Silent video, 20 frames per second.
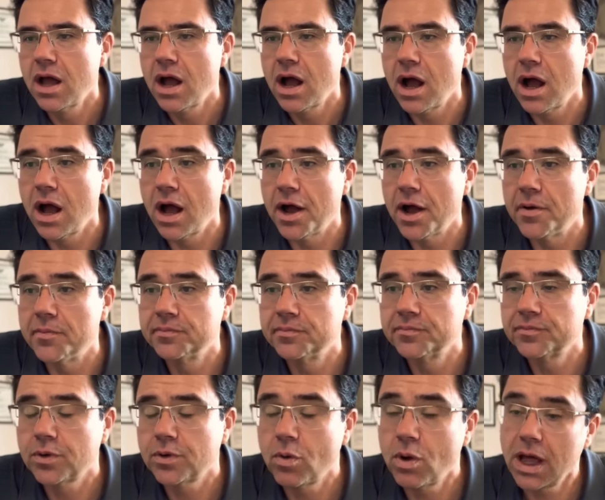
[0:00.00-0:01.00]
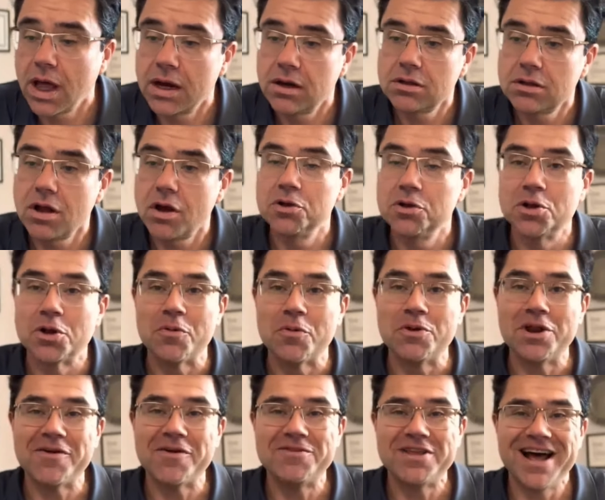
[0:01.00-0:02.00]
Um, well, I don't know. You know, we'd
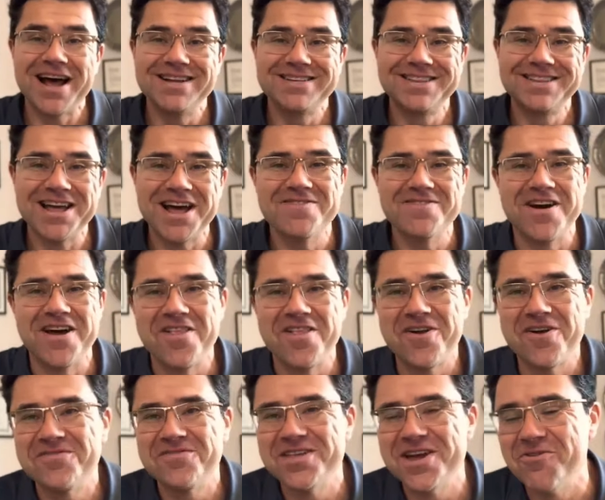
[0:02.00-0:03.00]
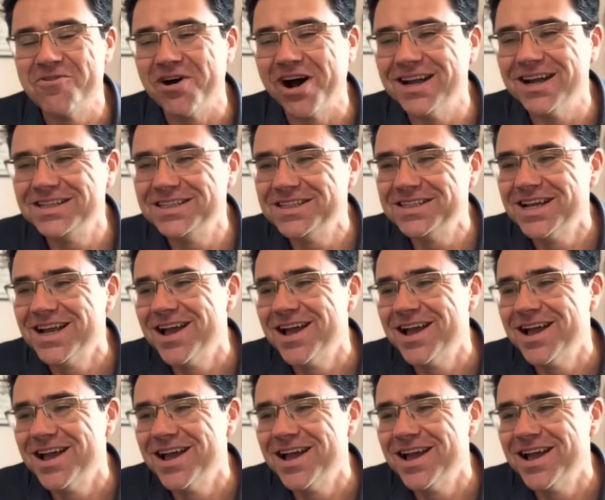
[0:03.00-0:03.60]
have to ask them. I don't know if they watch.